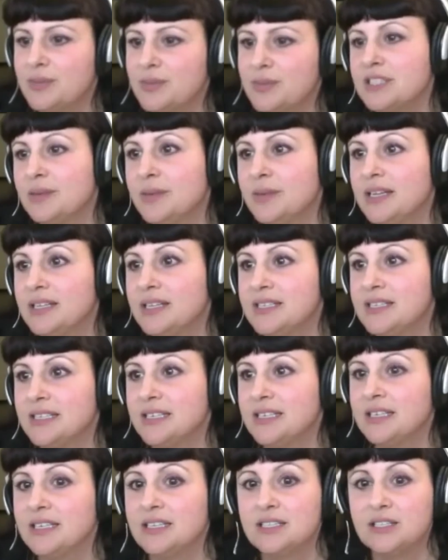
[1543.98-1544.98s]
for some reason, I'm not
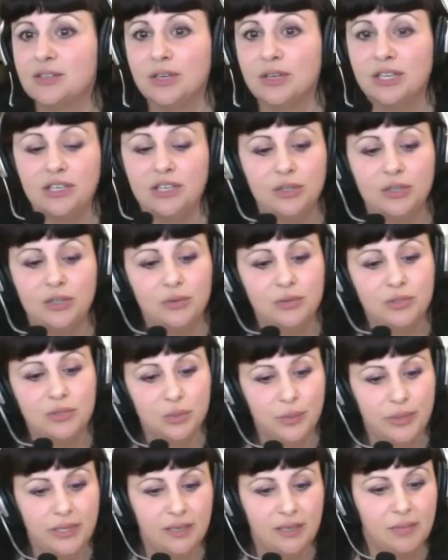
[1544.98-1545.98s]
seeing it. So can you
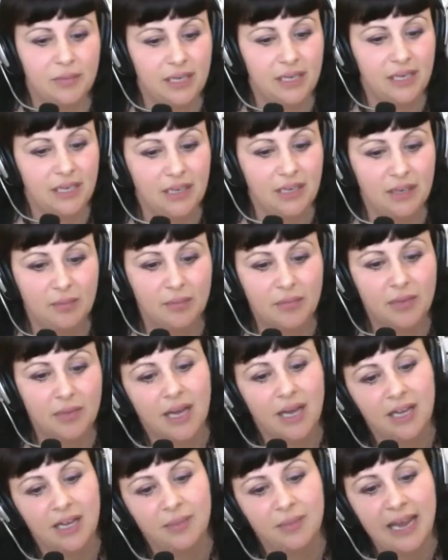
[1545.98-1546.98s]
tweet at me?
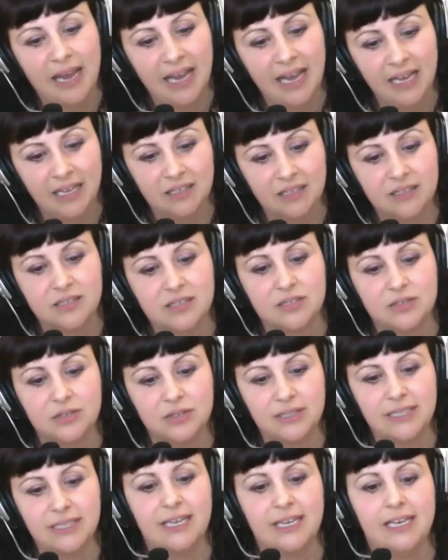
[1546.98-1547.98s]
I'm at
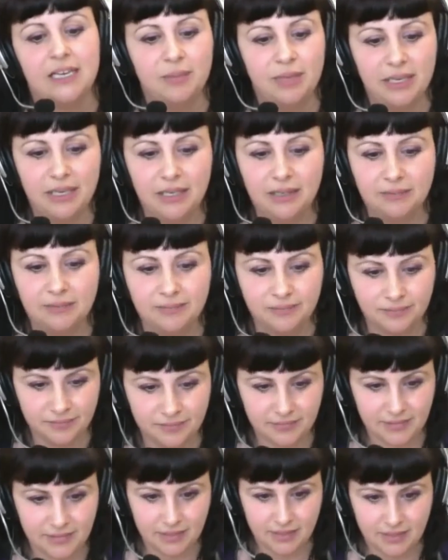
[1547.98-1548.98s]
Surly Amy.
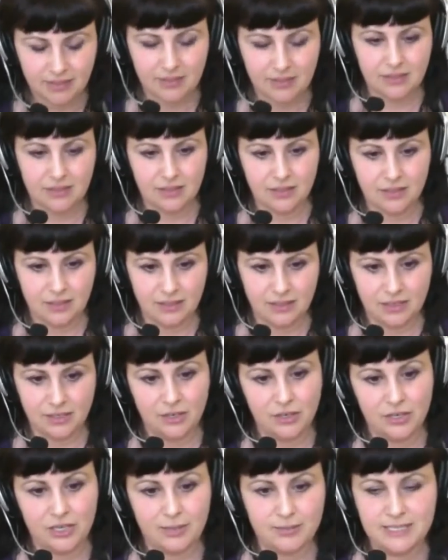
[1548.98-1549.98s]

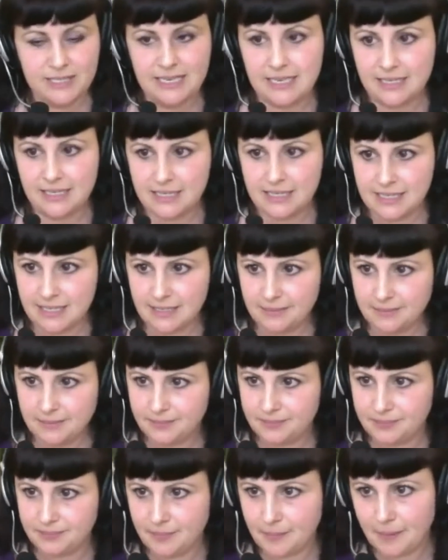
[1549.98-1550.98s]
Her name's Nancy.